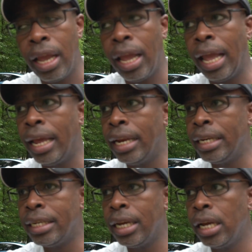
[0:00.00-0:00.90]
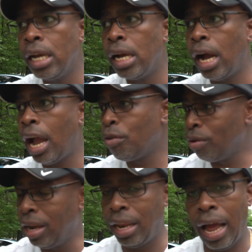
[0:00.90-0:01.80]
And I
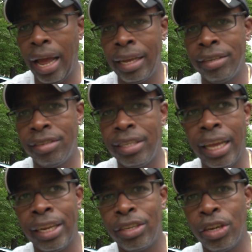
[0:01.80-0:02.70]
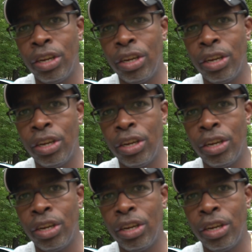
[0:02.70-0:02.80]
realized that